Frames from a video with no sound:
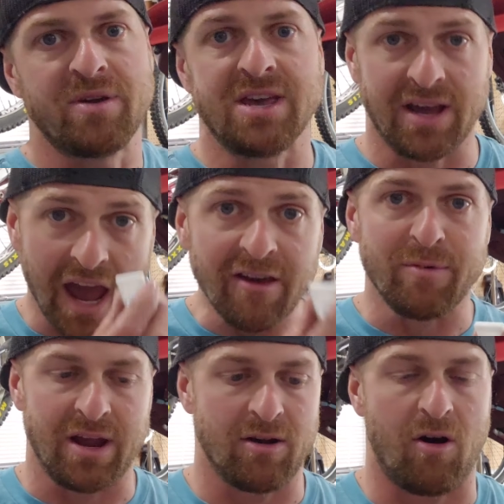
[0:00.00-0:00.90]
he gave
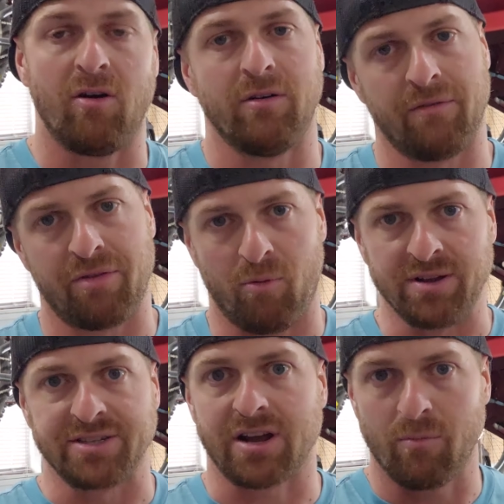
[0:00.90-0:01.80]
me all of the
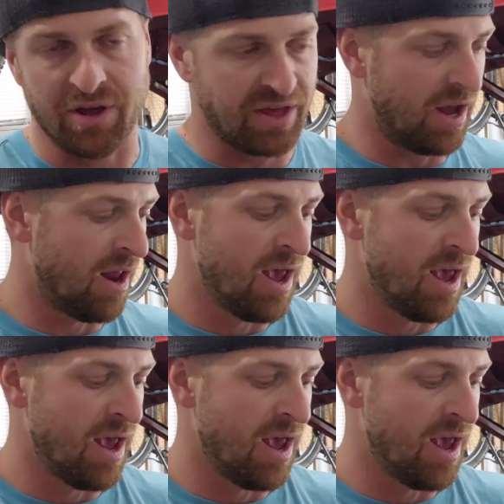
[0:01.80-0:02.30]
ones that come with it.